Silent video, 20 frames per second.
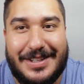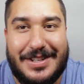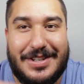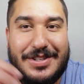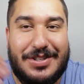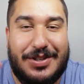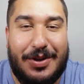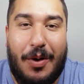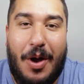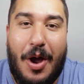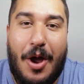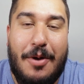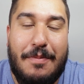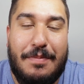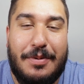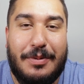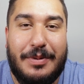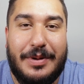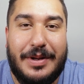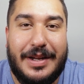So I
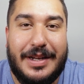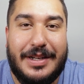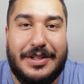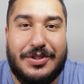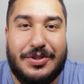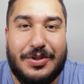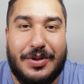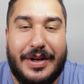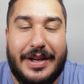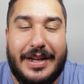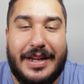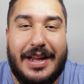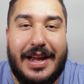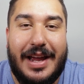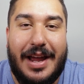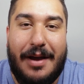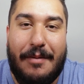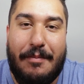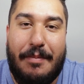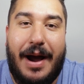hope you enjoy
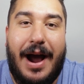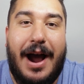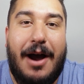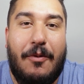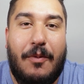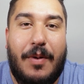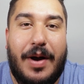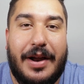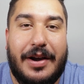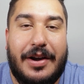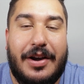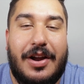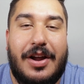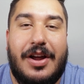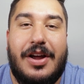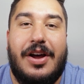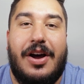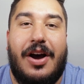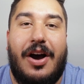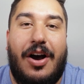part 1
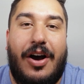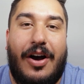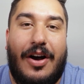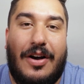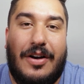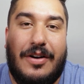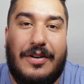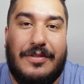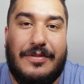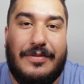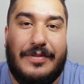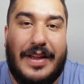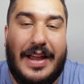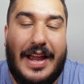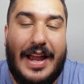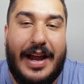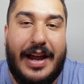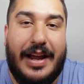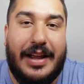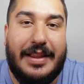of
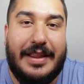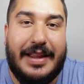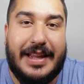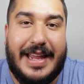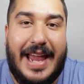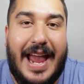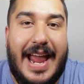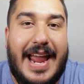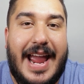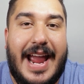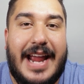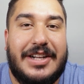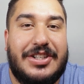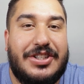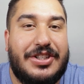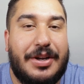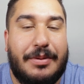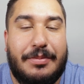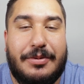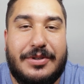the
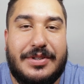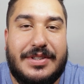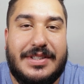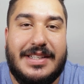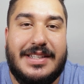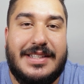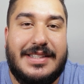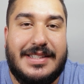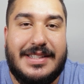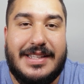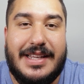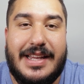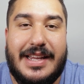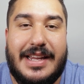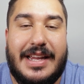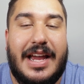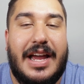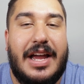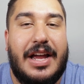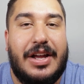
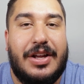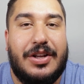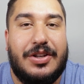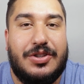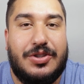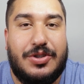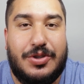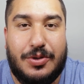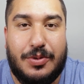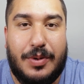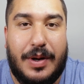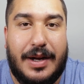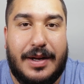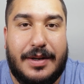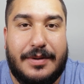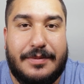KHWCC tour.